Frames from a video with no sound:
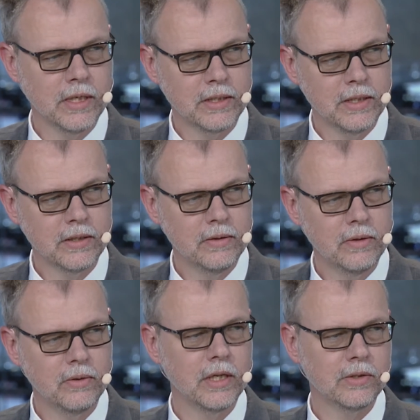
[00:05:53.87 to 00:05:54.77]
is in the
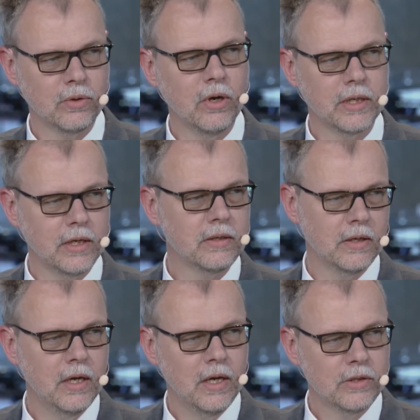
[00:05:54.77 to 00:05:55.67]
production process, and
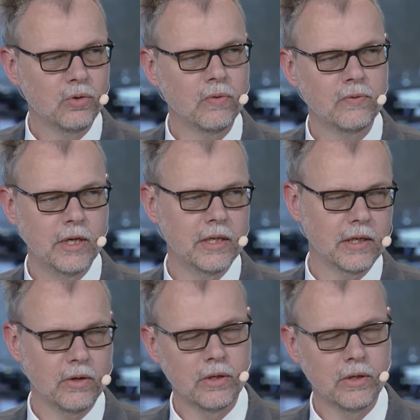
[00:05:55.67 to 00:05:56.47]
so we need software.